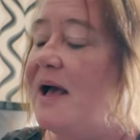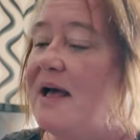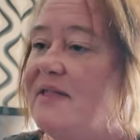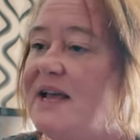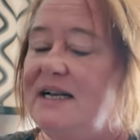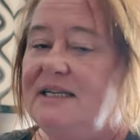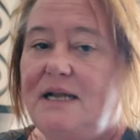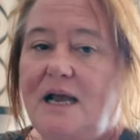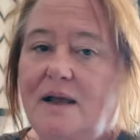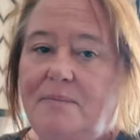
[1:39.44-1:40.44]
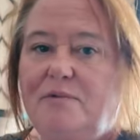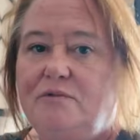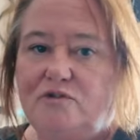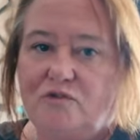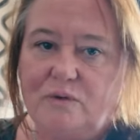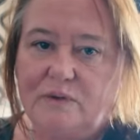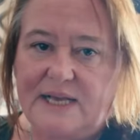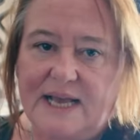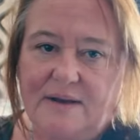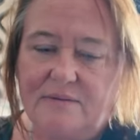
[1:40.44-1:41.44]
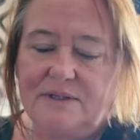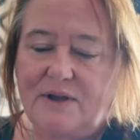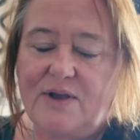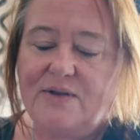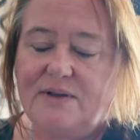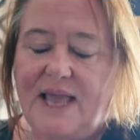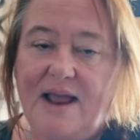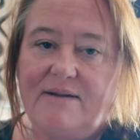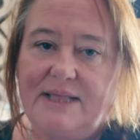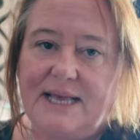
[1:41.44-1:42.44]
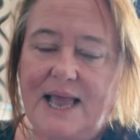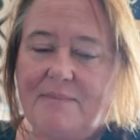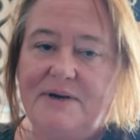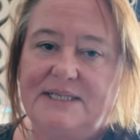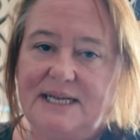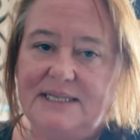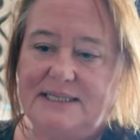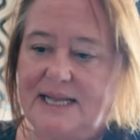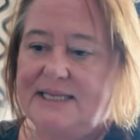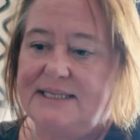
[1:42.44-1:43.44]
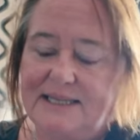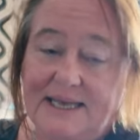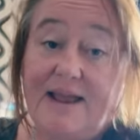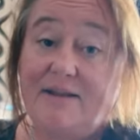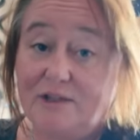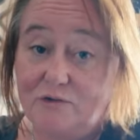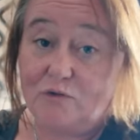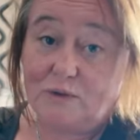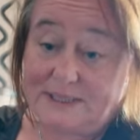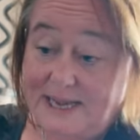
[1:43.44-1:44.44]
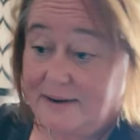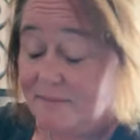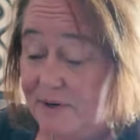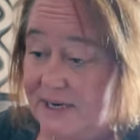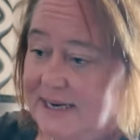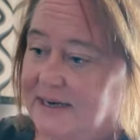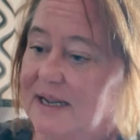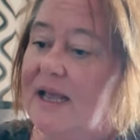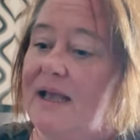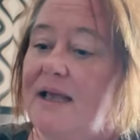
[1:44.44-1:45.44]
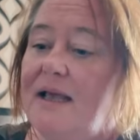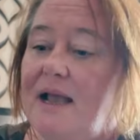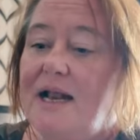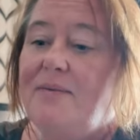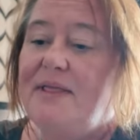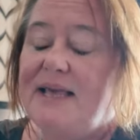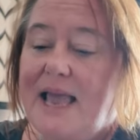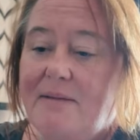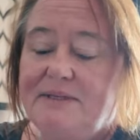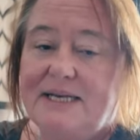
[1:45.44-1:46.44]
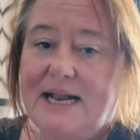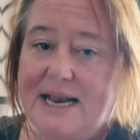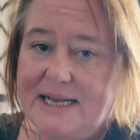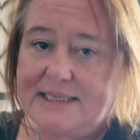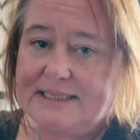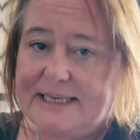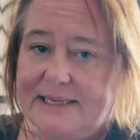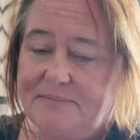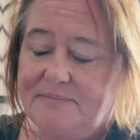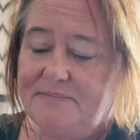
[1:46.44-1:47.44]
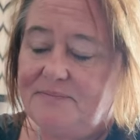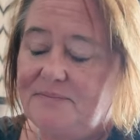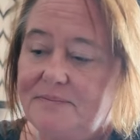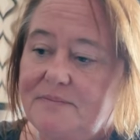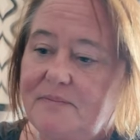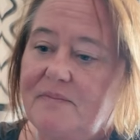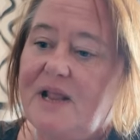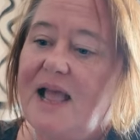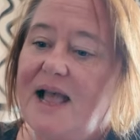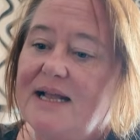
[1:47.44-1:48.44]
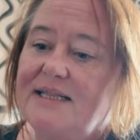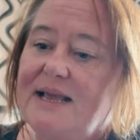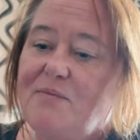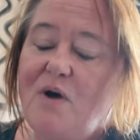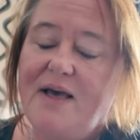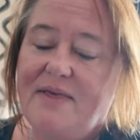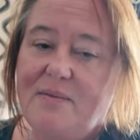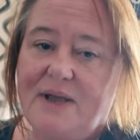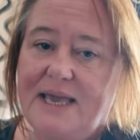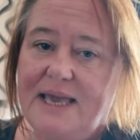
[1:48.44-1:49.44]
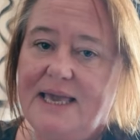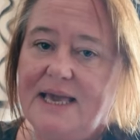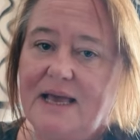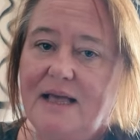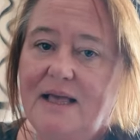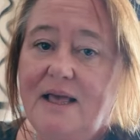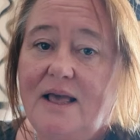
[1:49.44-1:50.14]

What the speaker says: And then I pulled the drawers out so I could carry the cabinet downstairs and then carry the drawers down and put it in. Anyway, they came to collect it, and then while they were here,